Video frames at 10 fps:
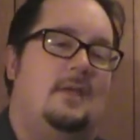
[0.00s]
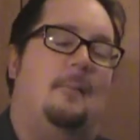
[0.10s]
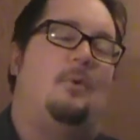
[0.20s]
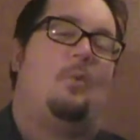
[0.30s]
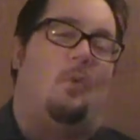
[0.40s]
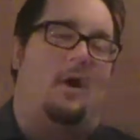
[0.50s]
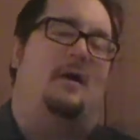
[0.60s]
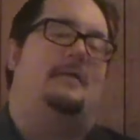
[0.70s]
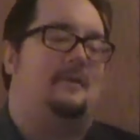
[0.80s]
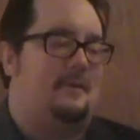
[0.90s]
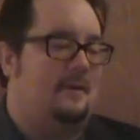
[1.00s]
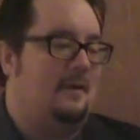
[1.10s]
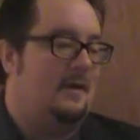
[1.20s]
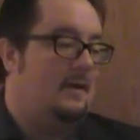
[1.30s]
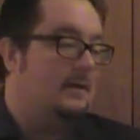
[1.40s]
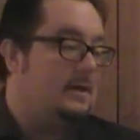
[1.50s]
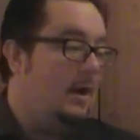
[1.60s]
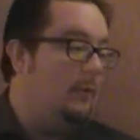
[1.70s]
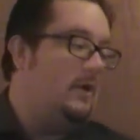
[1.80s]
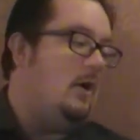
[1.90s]
Number one
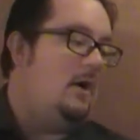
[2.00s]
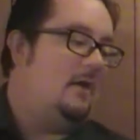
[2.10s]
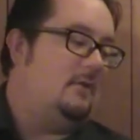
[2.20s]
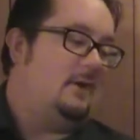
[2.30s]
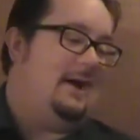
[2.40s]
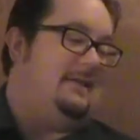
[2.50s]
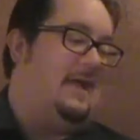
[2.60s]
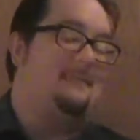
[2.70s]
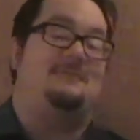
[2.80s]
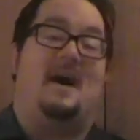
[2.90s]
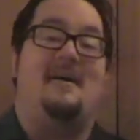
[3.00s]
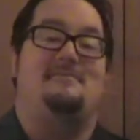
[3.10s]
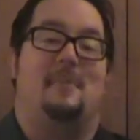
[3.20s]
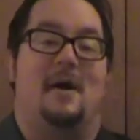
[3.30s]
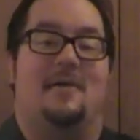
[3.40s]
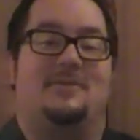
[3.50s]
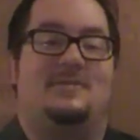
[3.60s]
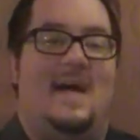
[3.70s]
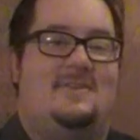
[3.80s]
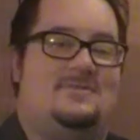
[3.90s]
going on, god damn, five months.
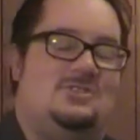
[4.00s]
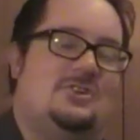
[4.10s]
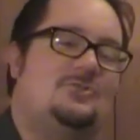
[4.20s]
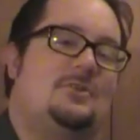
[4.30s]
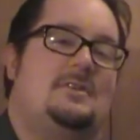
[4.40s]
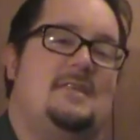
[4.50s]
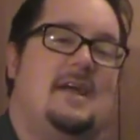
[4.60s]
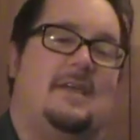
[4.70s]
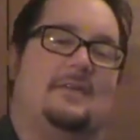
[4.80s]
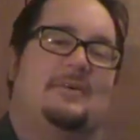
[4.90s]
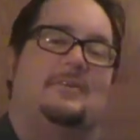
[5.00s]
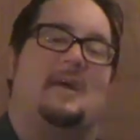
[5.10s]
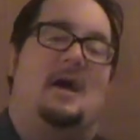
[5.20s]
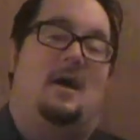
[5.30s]
That's just ridiculous.